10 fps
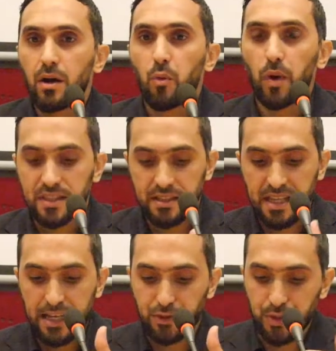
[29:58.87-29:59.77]
what it
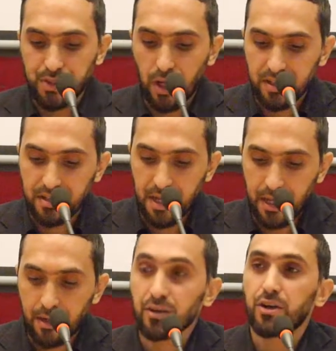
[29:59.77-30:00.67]
has resulted
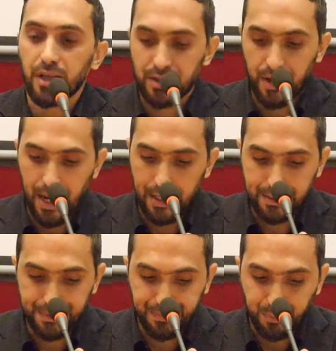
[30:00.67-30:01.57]
in on another
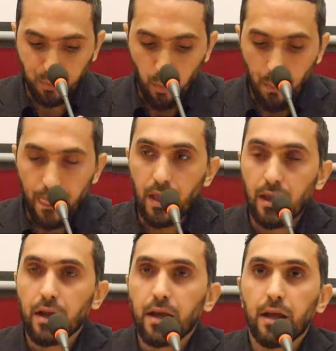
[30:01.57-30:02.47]
hand,
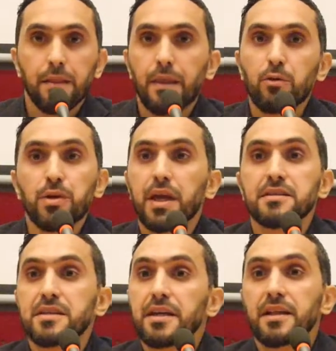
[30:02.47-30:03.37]
then we can
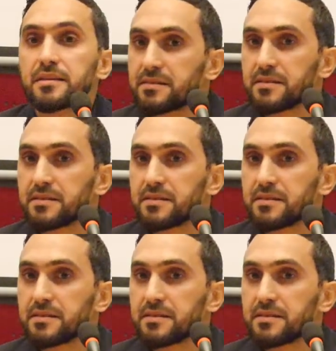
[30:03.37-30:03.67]
say that